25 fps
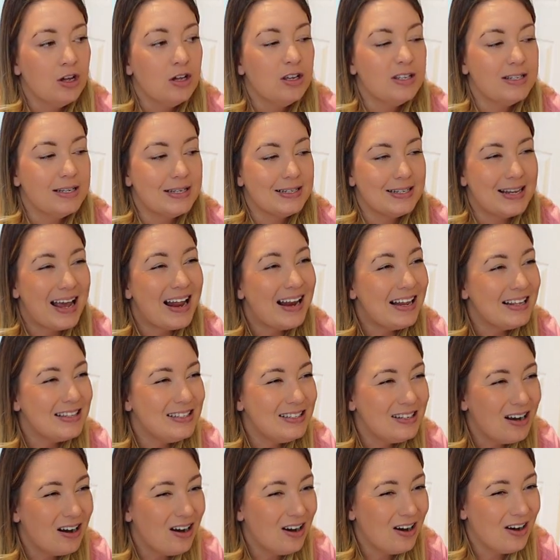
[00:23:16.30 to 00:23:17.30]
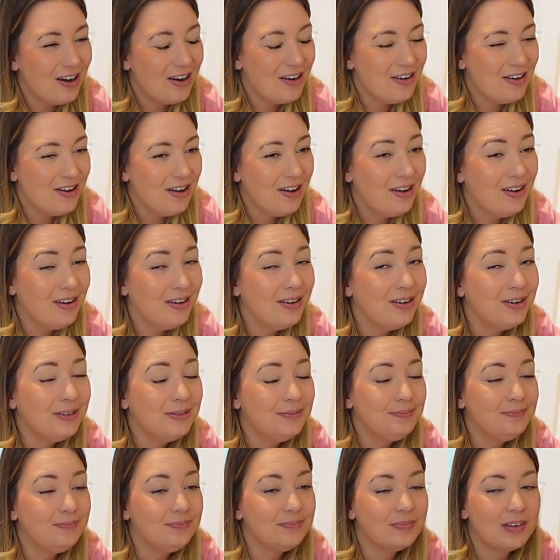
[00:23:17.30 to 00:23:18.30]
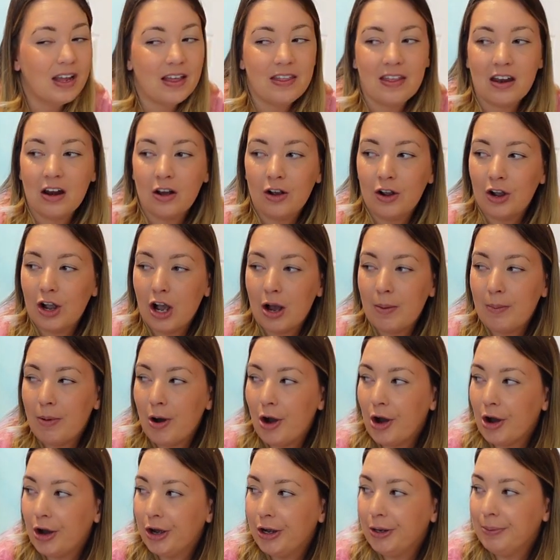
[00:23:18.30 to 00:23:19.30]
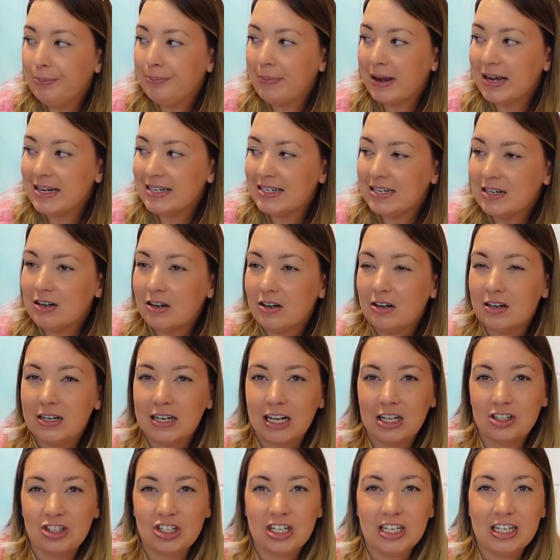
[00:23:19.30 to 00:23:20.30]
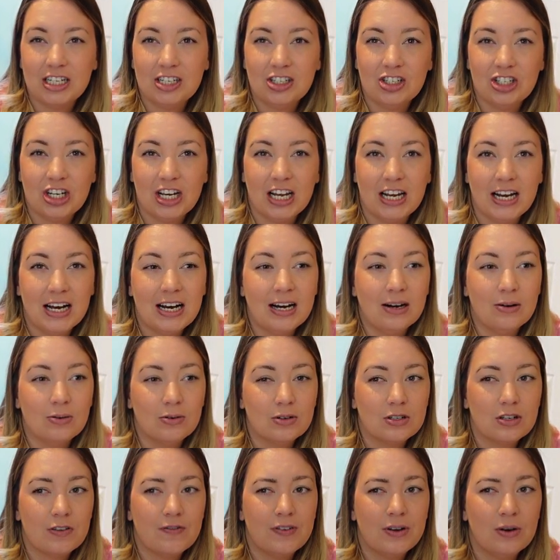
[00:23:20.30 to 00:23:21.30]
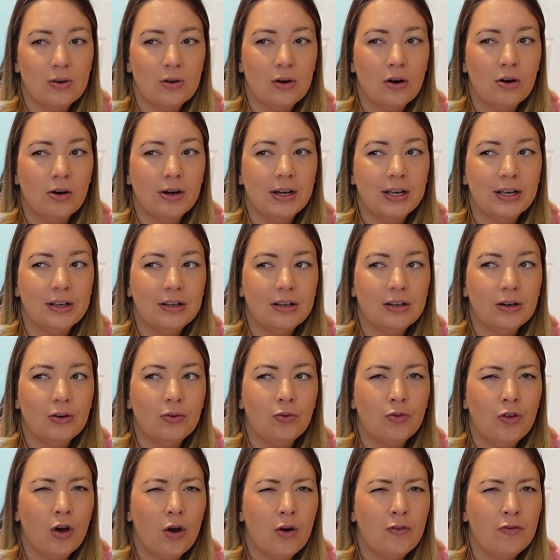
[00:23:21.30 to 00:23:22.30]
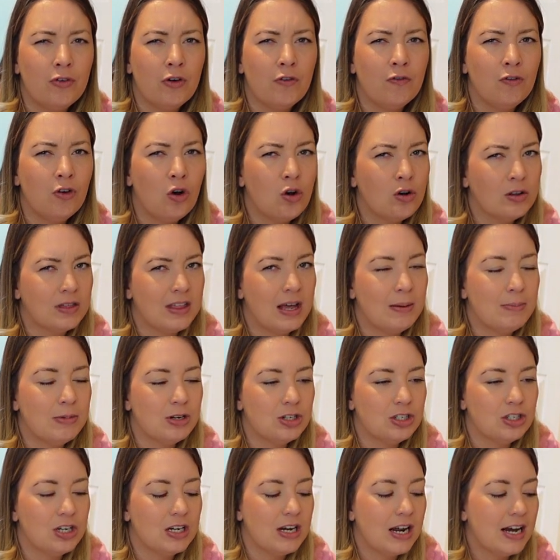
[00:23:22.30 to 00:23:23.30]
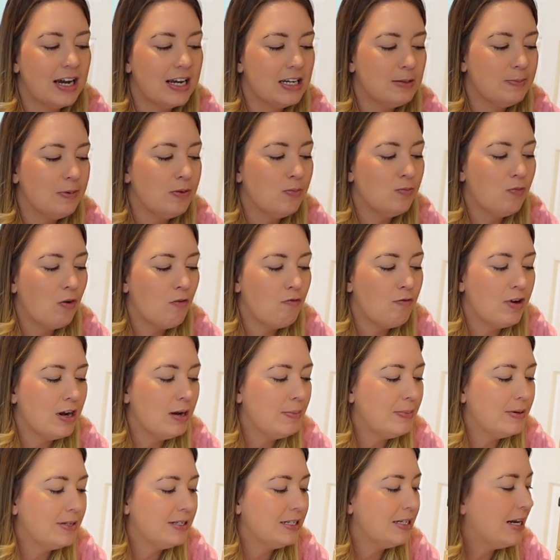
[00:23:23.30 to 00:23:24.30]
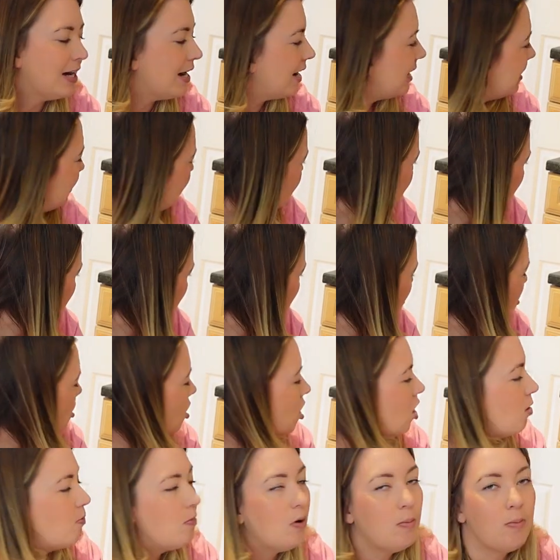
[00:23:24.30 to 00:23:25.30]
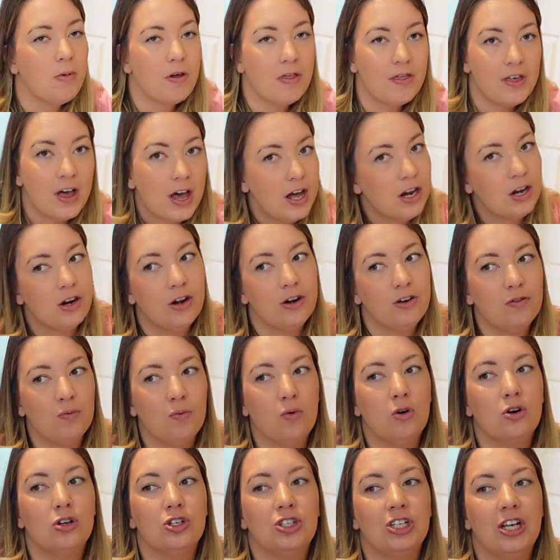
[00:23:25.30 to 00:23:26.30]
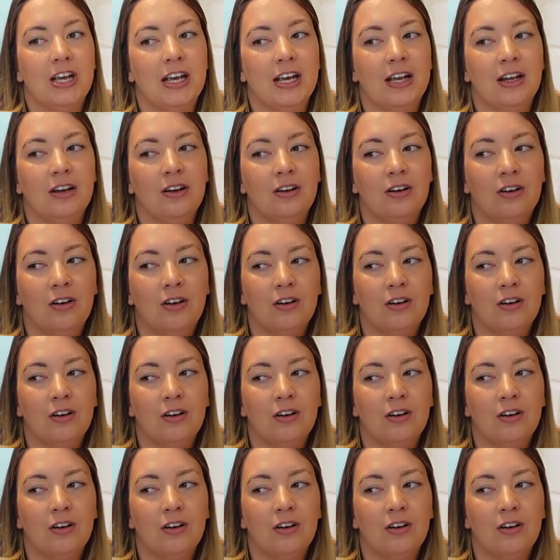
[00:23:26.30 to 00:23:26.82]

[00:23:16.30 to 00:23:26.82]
So let's get it done, and then I can come home, make dinner, and actually chill out, because I feel like, although I've not vlogged that much today, it's been a really busy day. I'm on my third load of washing.